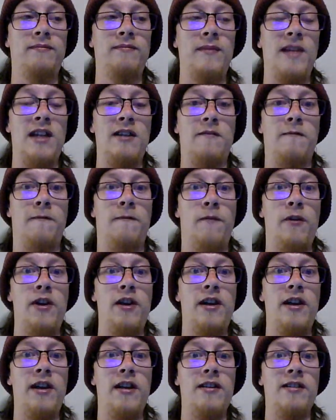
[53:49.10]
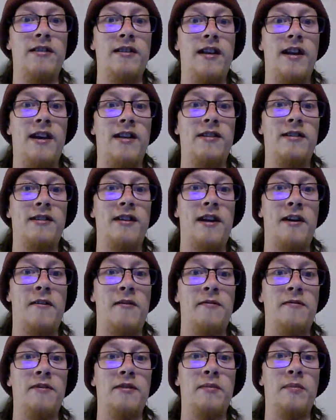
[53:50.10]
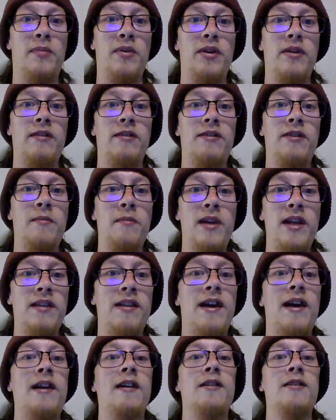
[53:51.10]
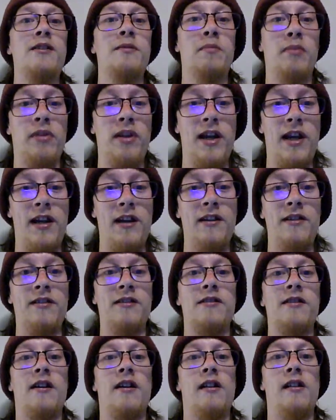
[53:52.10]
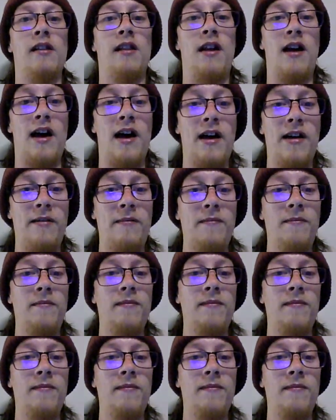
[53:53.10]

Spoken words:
As freaky as that sounds, but to me that explains a lot.